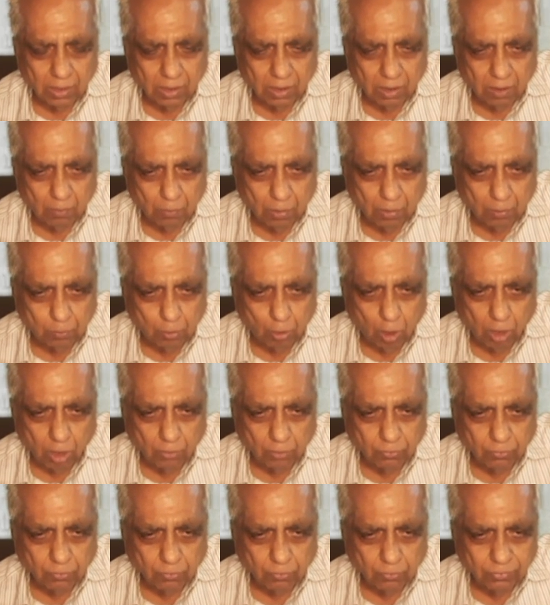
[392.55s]
block we
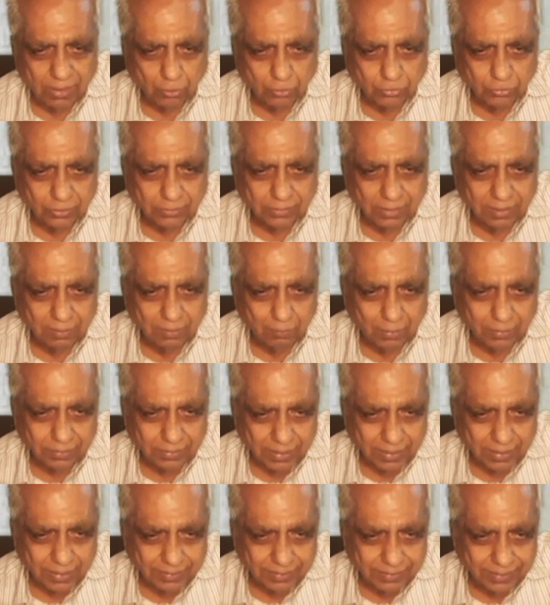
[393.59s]
have got 6 elements.
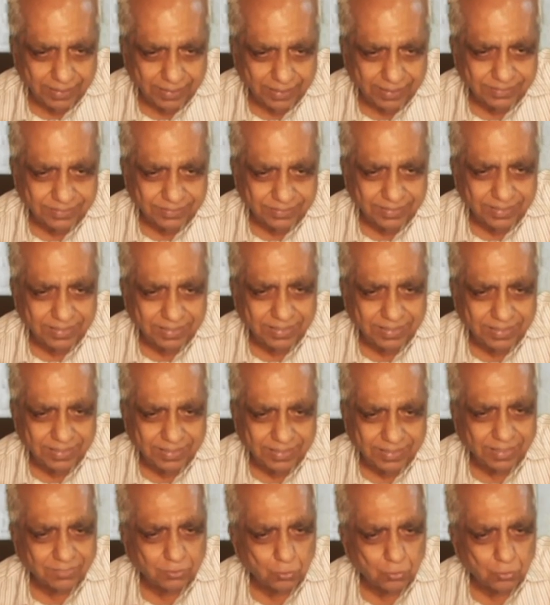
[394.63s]
Then 3s2.